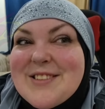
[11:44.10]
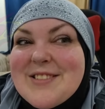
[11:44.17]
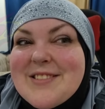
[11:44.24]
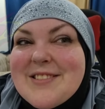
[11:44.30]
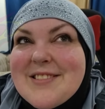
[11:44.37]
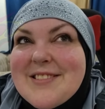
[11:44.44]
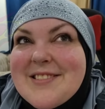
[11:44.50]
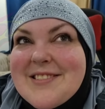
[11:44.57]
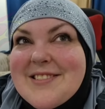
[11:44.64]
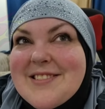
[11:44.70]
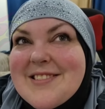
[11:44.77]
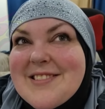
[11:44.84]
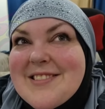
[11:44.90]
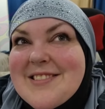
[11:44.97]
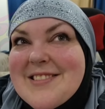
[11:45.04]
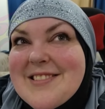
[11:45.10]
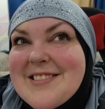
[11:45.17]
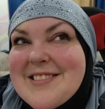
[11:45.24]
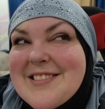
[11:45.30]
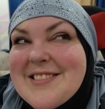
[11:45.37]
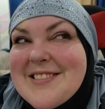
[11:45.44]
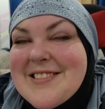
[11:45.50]

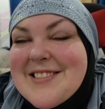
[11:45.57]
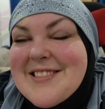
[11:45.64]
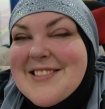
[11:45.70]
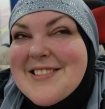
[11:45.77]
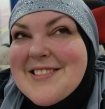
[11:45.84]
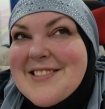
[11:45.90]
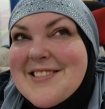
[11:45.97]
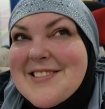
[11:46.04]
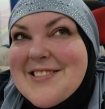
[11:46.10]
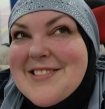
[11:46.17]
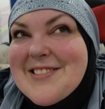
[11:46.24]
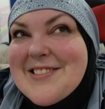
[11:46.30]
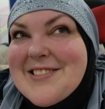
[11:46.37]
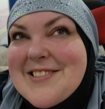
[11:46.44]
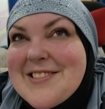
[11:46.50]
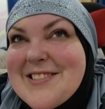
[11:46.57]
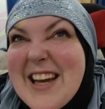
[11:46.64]
Nobody speaks.